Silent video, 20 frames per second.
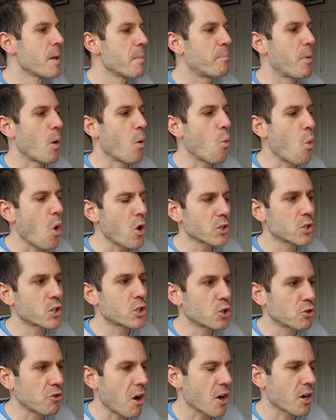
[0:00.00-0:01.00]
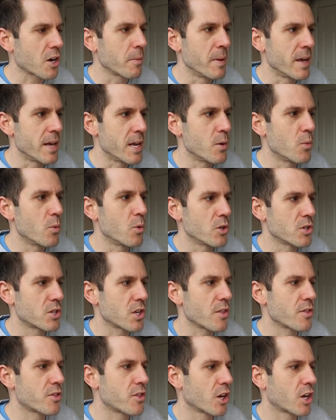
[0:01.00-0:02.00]
But what struck me
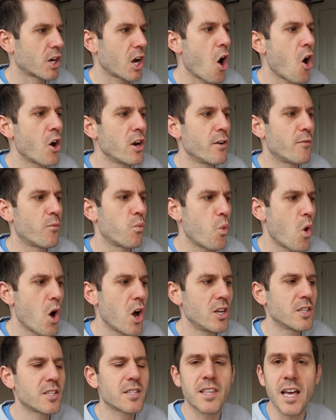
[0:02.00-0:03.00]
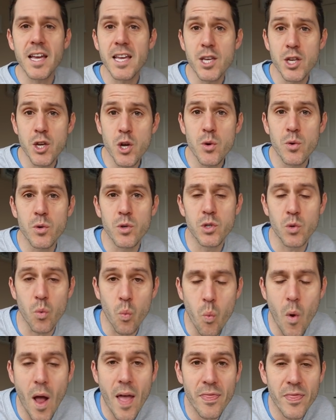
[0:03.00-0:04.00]
was the kind of words they use
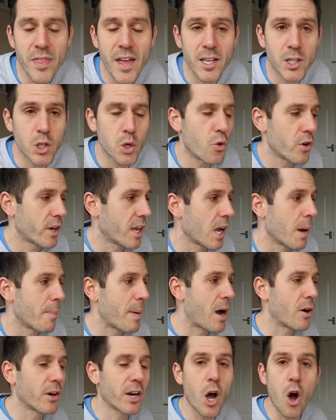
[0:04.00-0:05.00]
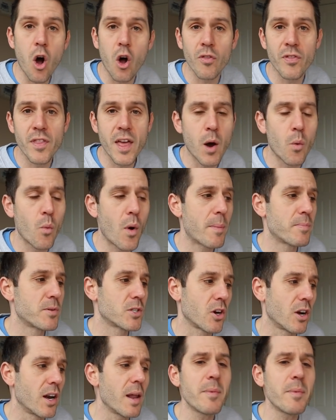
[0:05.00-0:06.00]
when they're talking about it on their website.